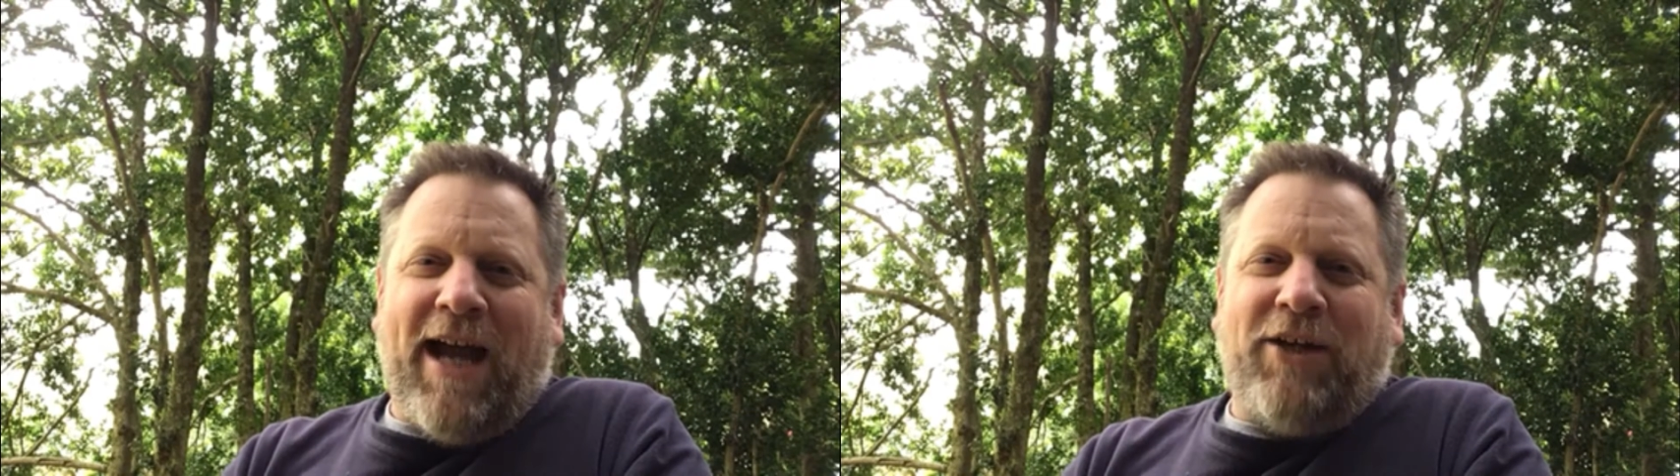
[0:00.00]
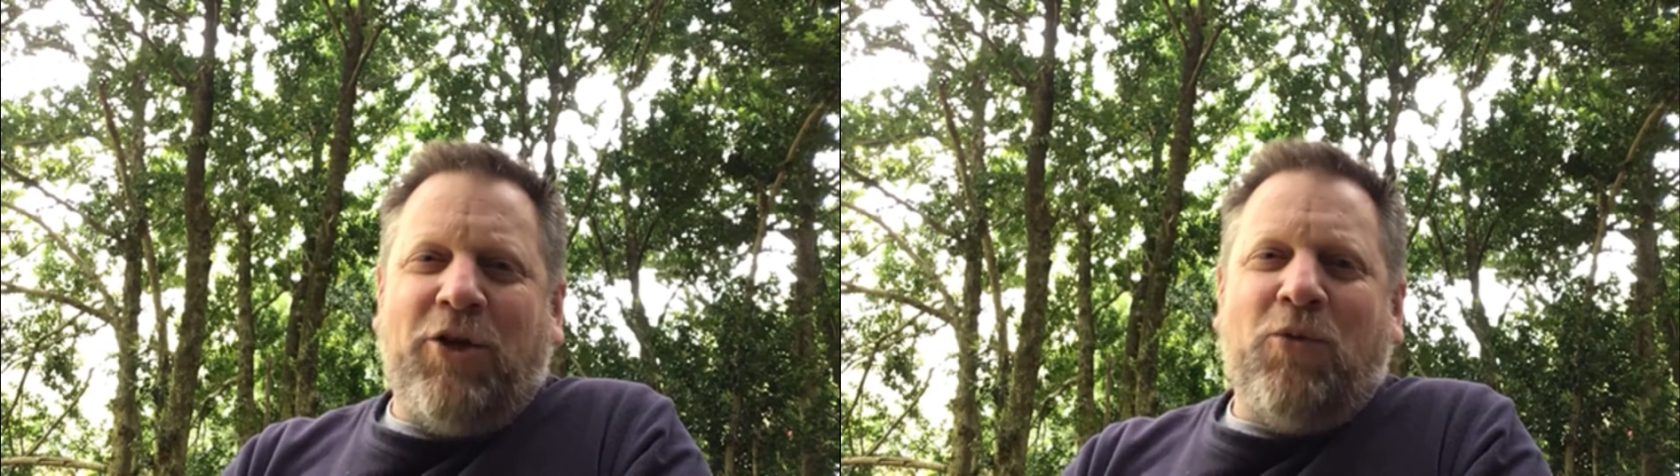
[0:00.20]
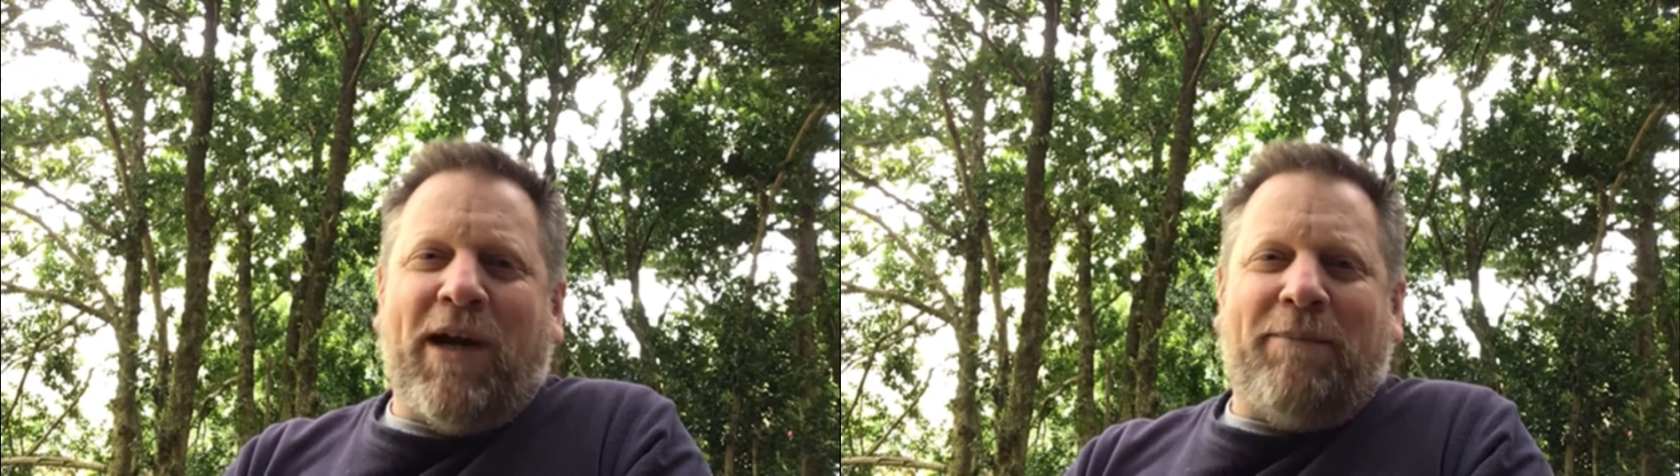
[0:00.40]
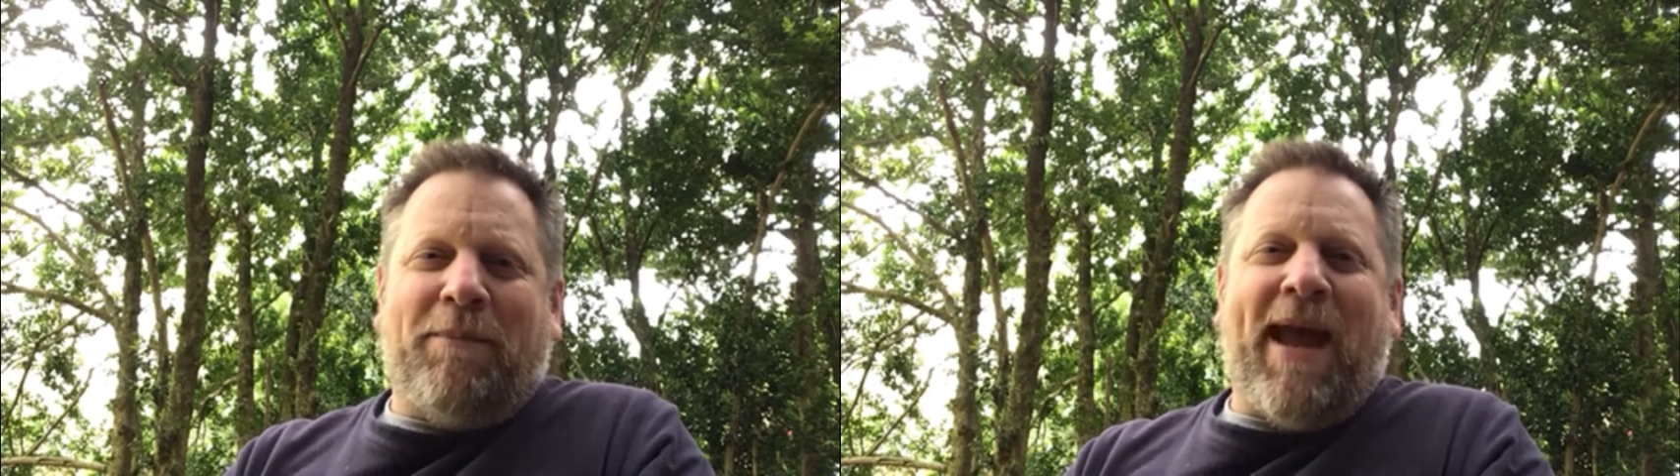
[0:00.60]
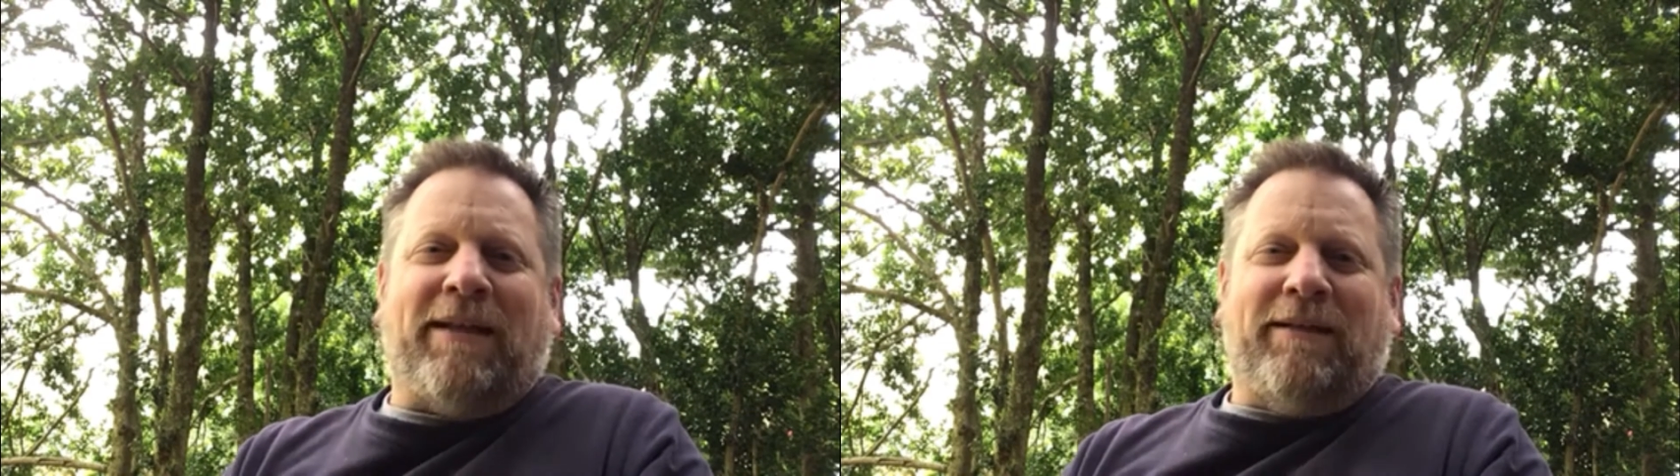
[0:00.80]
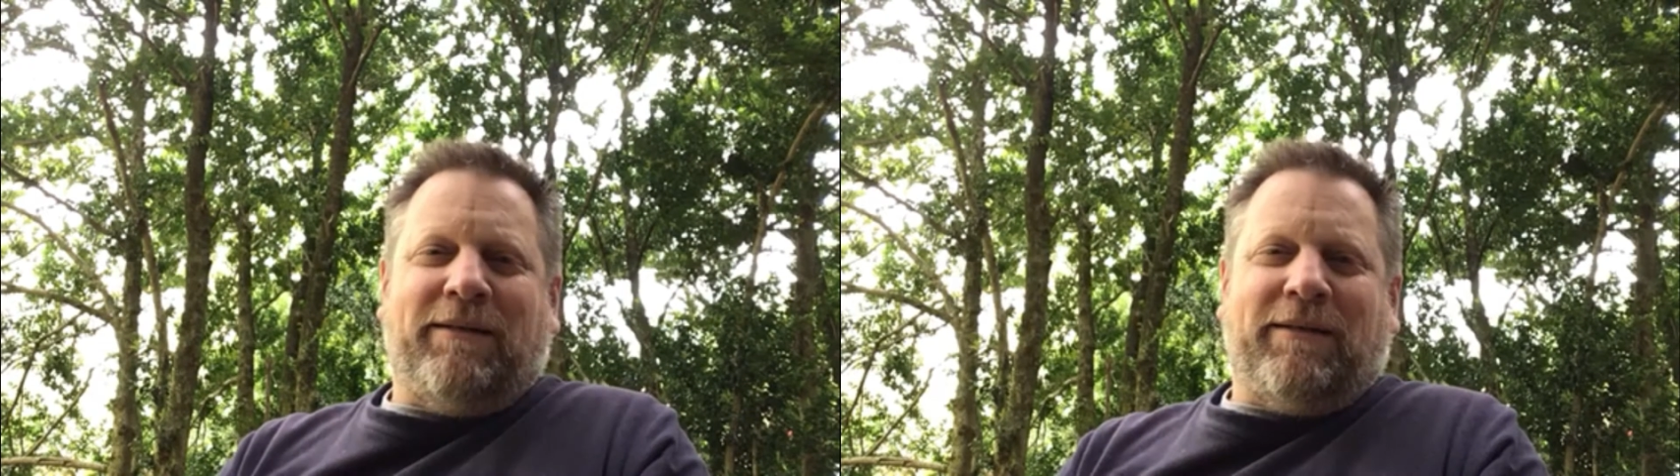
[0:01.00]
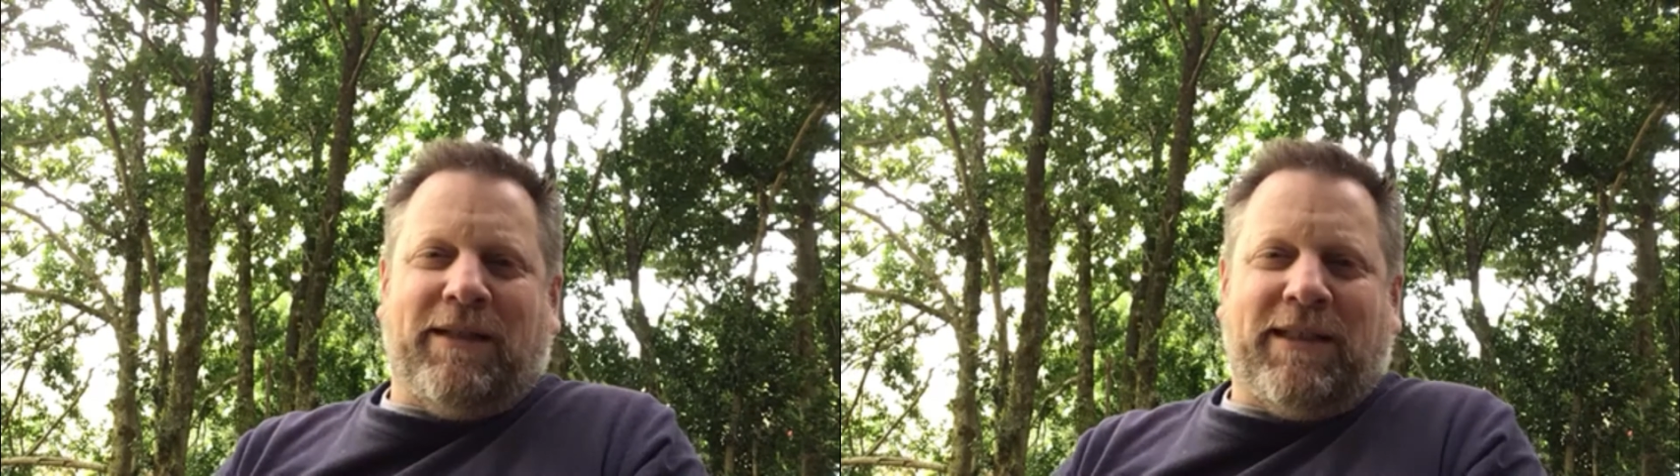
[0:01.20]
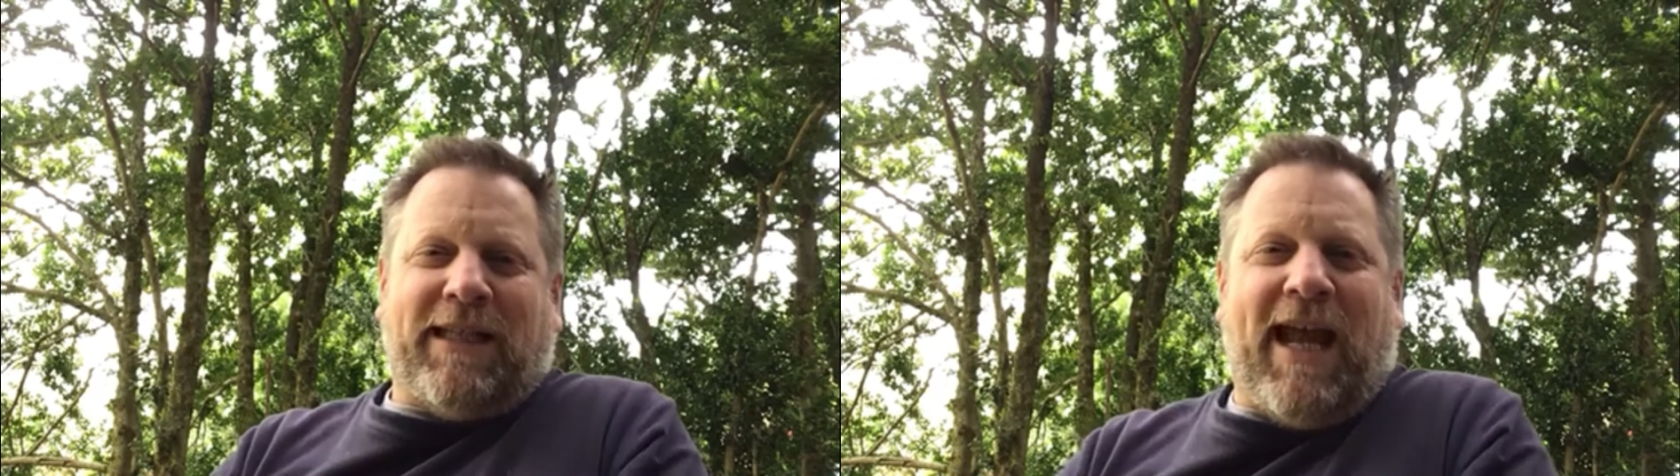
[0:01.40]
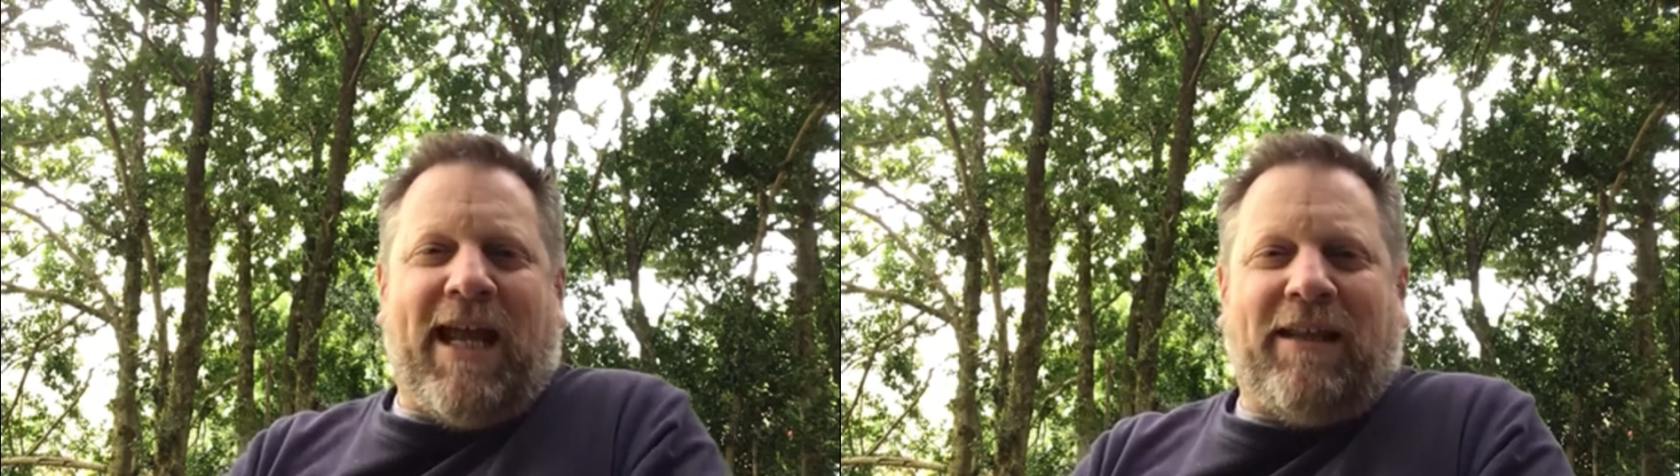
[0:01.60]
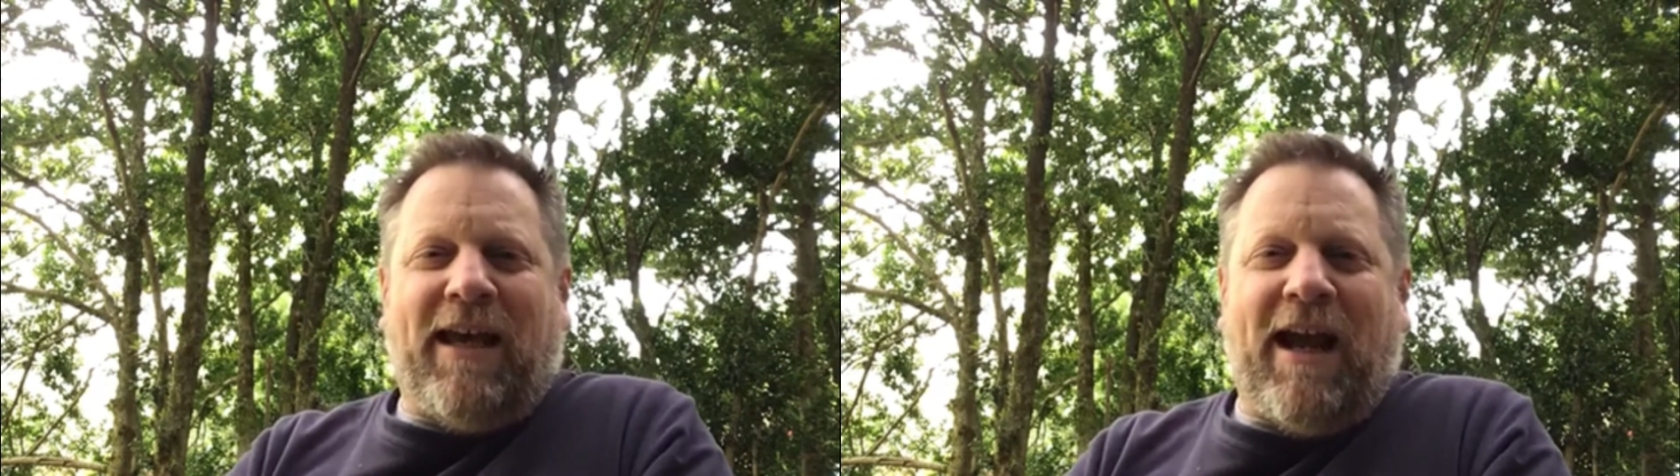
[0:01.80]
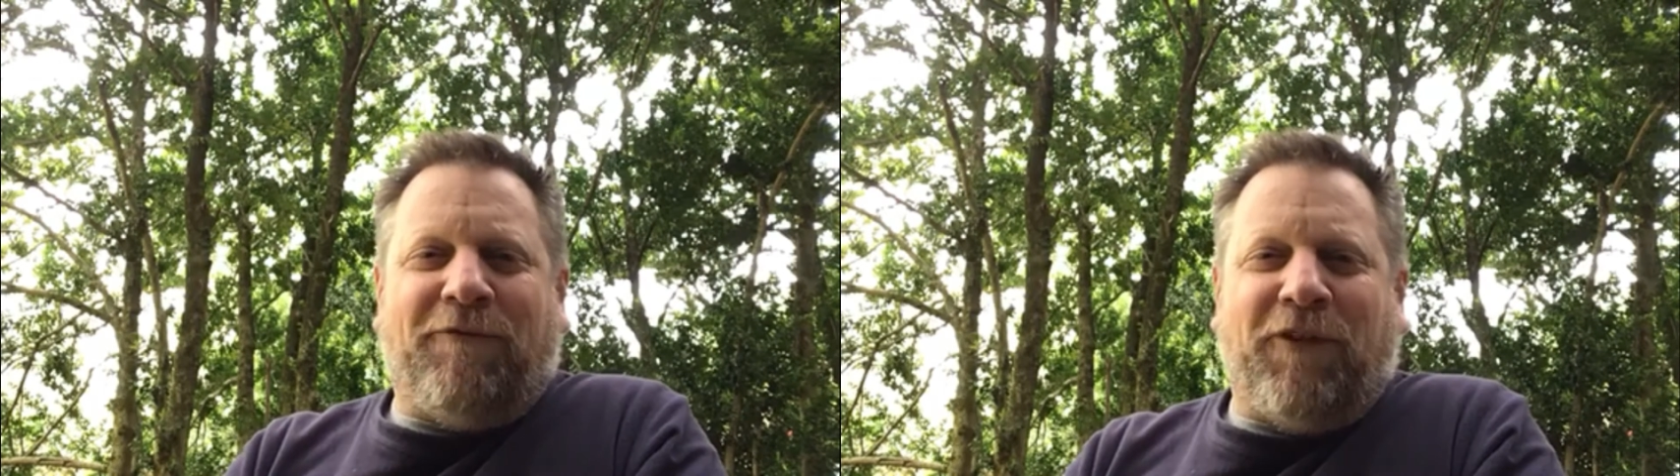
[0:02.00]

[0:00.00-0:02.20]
knew what it meant to say that I